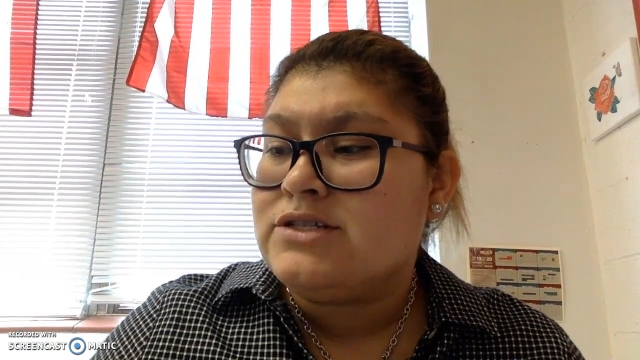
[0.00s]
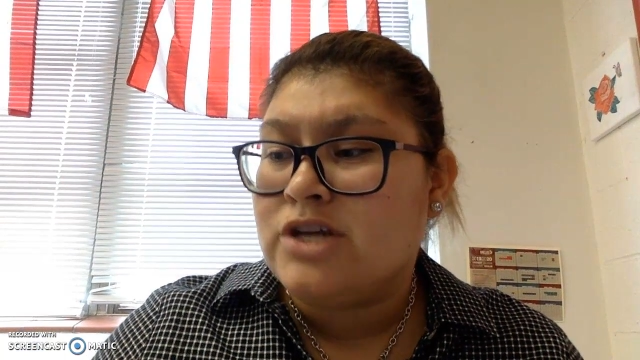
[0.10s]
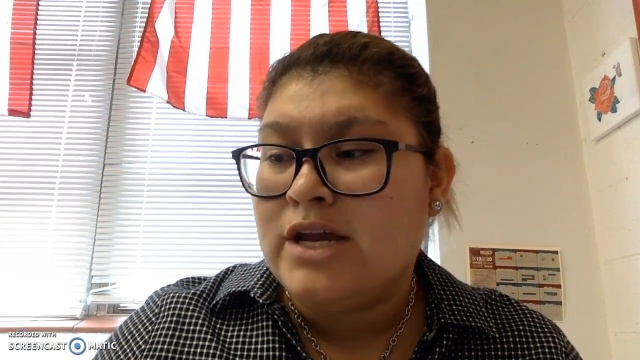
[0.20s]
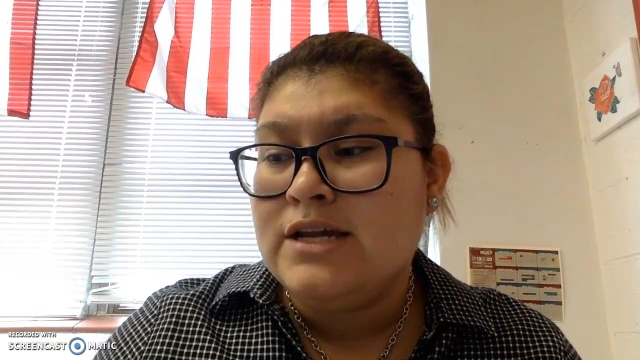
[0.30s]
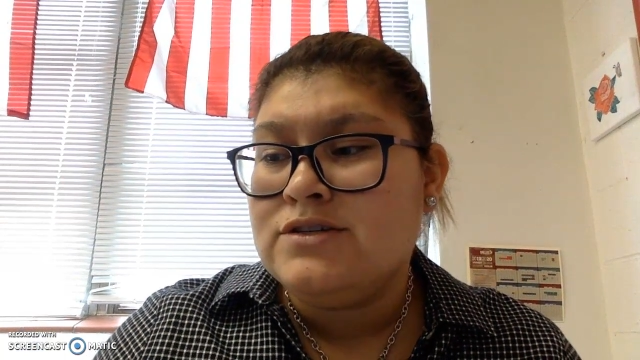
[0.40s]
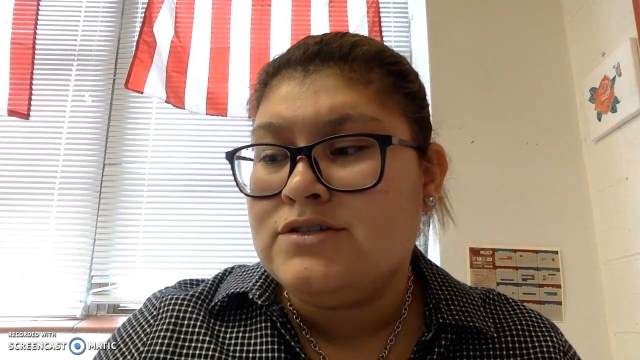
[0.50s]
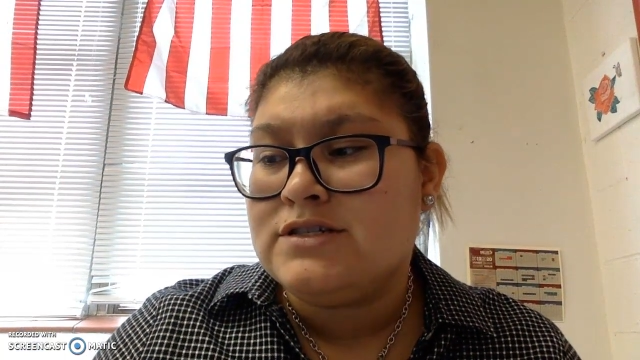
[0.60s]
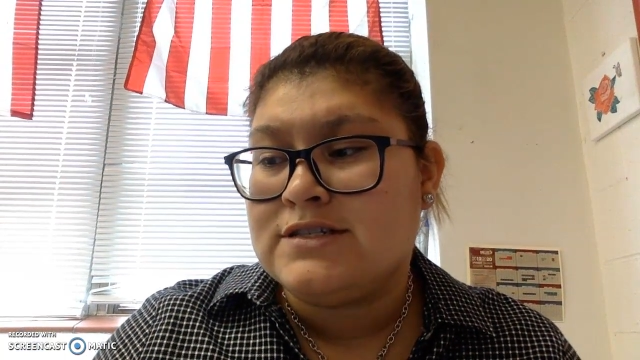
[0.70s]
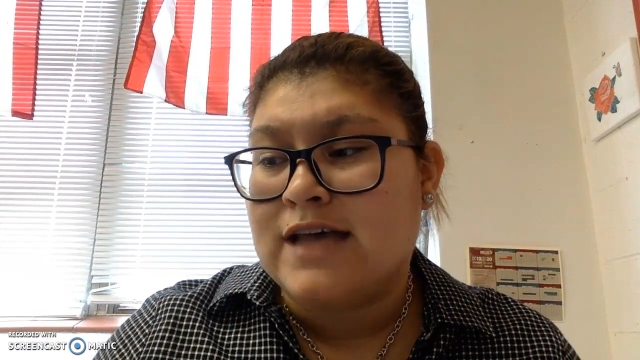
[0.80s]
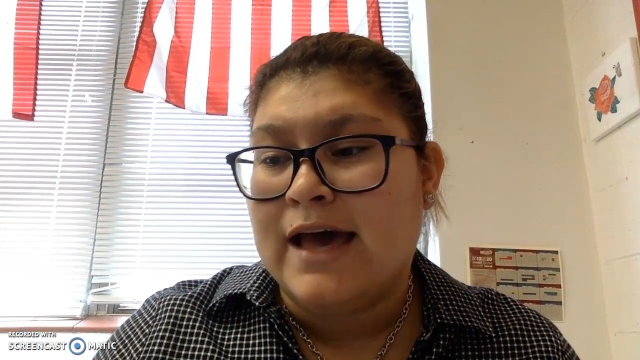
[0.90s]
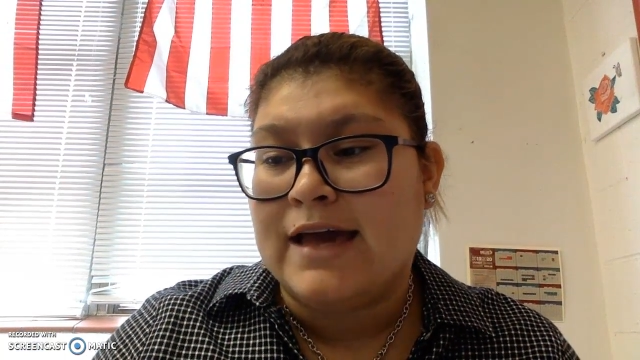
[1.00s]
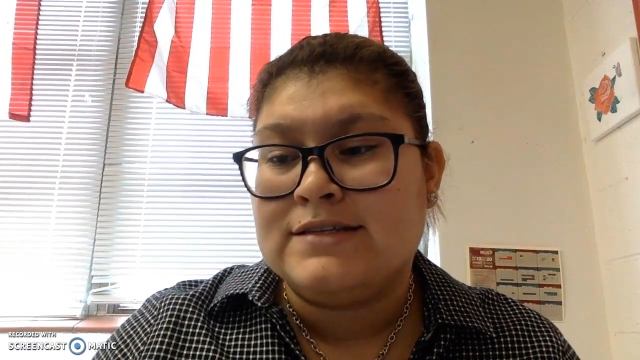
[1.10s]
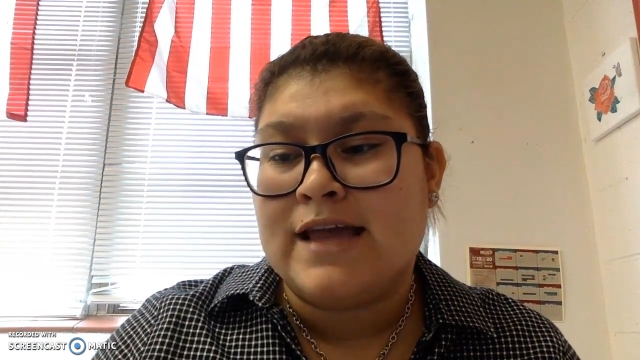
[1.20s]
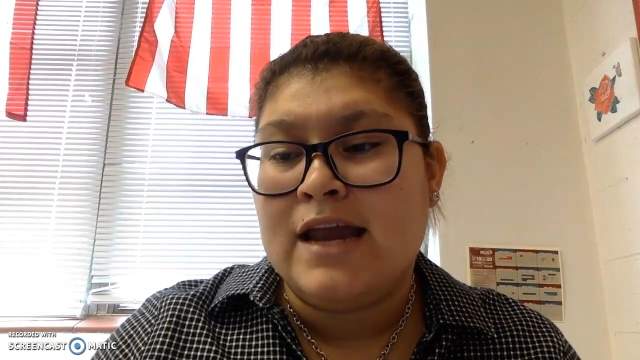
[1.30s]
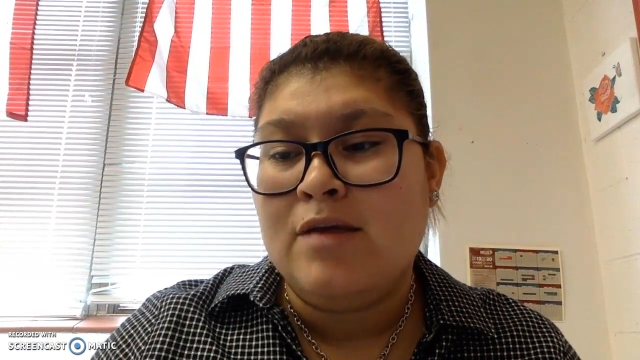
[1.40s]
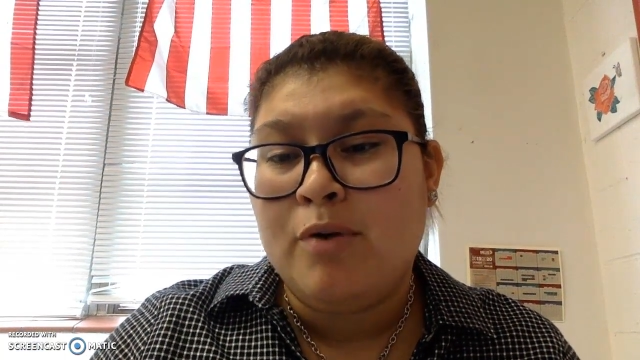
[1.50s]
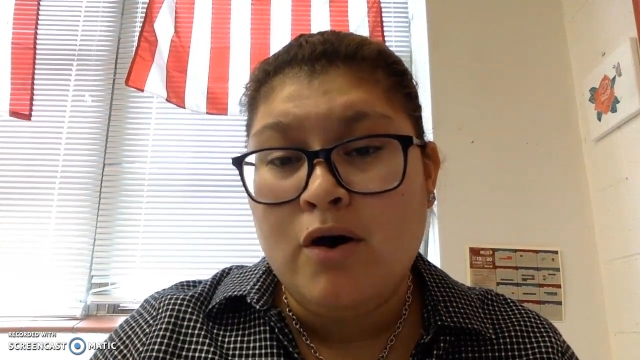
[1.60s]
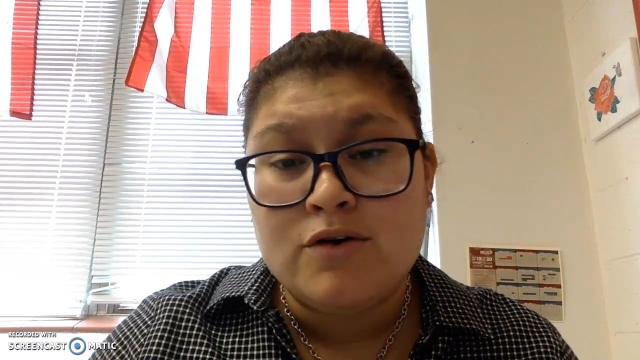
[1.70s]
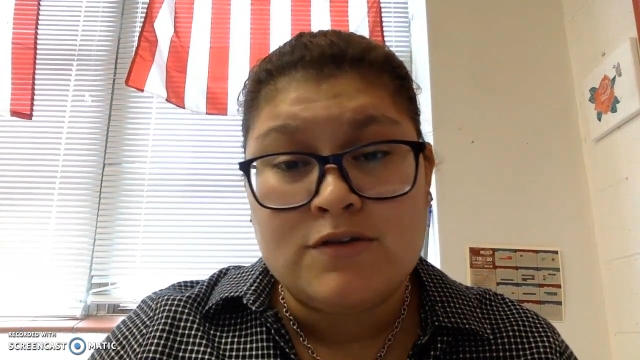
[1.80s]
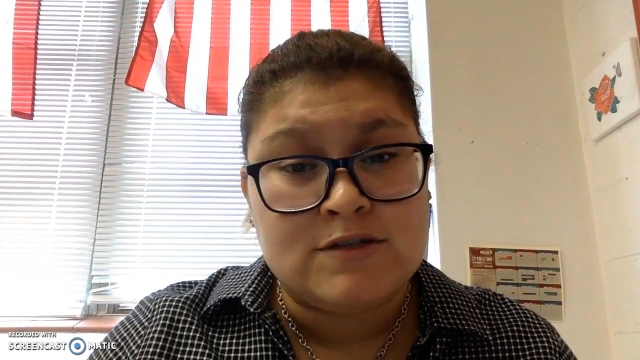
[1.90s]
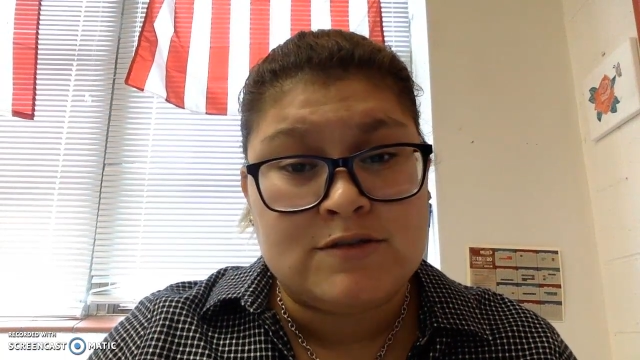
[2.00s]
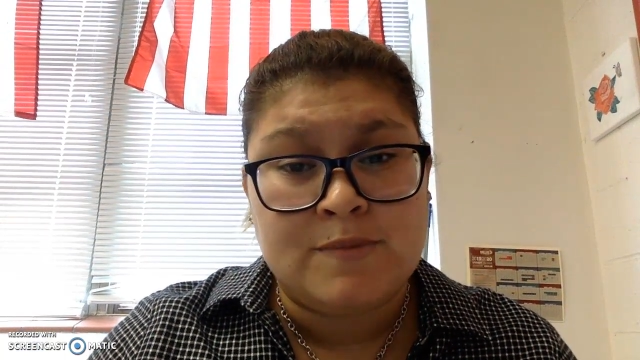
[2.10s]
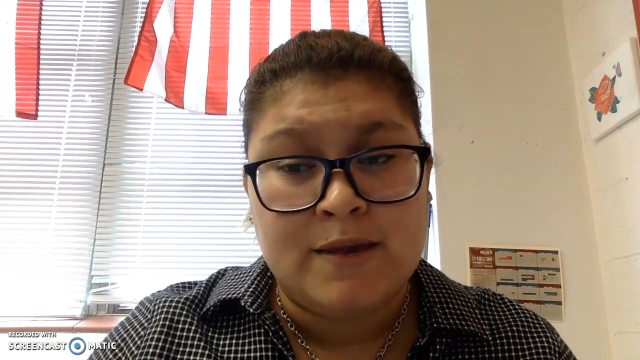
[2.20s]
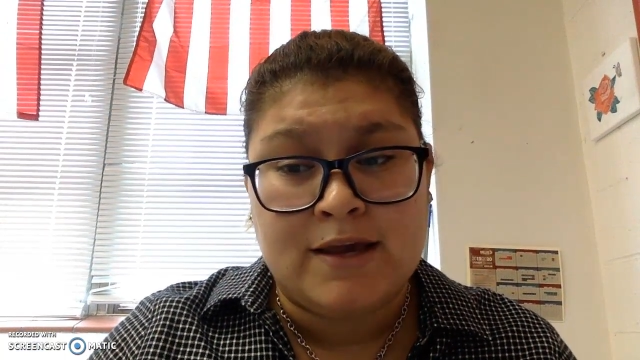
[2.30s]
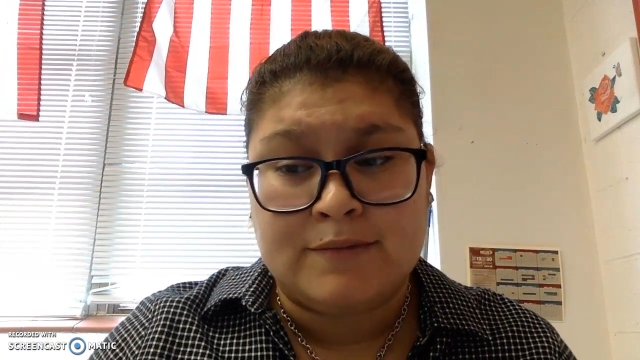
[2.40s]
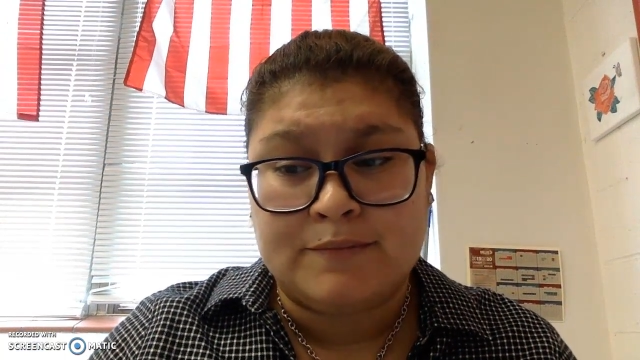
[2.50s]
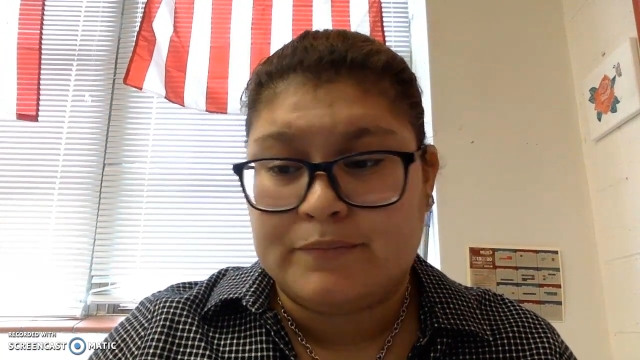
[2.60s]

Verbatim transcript: changed sides and opposed Spain.